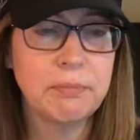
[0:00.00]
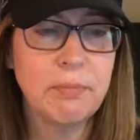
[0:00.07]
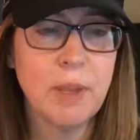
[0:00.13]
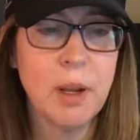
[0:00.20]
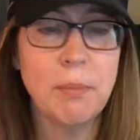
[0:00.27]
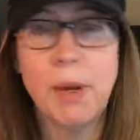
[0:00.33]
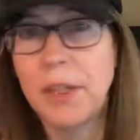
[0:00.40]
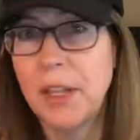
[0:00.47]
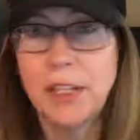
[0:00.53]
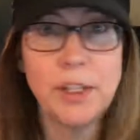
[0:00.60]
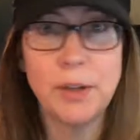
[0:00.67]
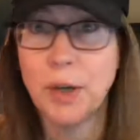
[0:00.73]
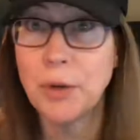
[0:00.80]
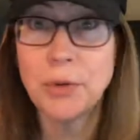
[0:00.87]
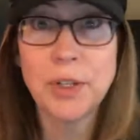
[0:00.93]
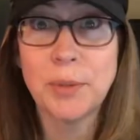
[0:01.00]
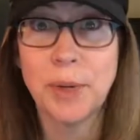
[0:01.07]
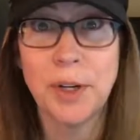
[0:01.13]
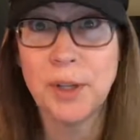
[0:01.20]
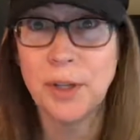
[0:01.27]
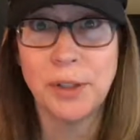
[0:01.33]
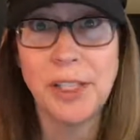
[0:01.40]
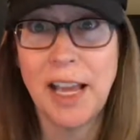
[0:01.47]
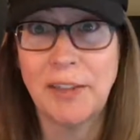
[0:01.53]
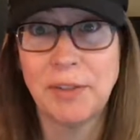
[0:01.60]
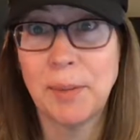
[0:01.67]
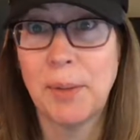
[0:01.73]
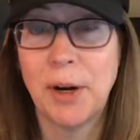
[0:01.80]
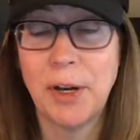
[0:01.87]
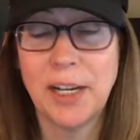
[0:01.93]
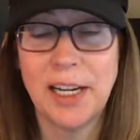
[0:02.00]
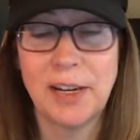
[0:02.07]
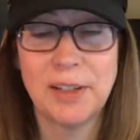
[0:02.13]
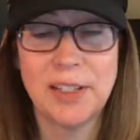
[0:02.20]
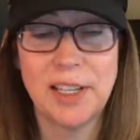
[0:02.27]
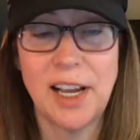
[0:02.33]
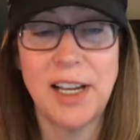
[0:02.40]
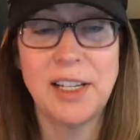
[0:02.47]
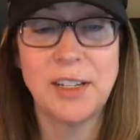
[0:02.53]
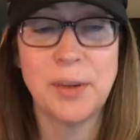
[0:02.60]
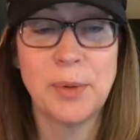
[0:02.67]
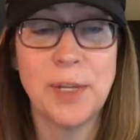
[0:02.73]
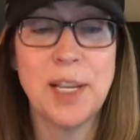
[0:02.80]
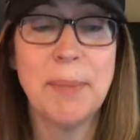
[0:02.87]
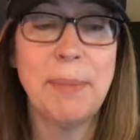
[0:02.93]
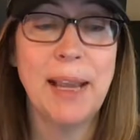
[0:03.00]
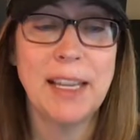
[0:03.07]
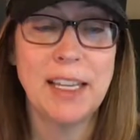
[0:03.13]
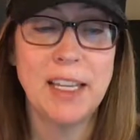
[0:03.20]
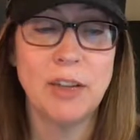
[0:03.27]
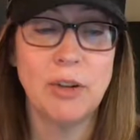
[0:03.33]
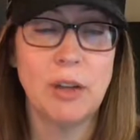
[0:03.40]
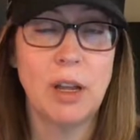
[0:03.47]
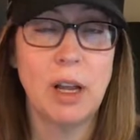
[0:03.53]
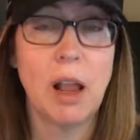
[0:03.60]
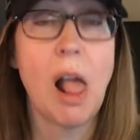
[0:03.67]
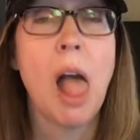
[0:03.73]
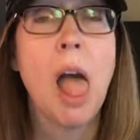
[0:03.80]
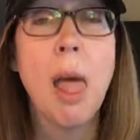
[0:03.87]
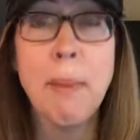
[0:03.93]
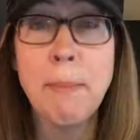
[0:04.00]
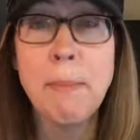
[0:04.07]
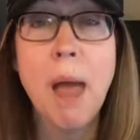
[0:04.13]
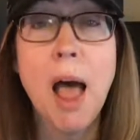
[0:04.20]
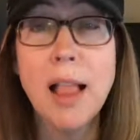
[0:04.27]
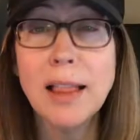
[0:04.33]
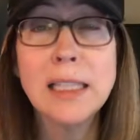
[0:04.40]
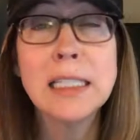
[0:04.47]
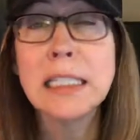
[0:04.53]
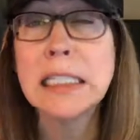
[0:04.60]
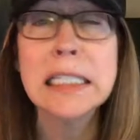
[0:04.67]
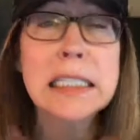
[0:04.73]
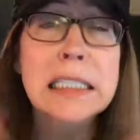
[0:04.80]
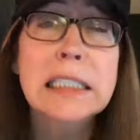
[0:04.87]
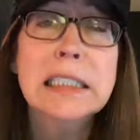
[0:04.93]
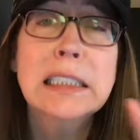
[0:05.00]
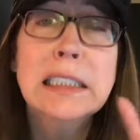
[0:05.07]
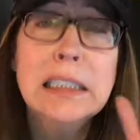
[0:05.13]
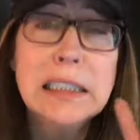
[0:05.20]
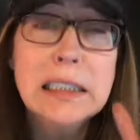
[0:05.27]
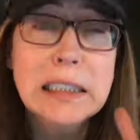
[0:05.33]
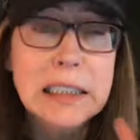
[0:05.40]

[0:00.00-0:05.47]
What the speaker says: But then you go somewhere and you have to park it outside. So when you get back in, you're like, I'm melting.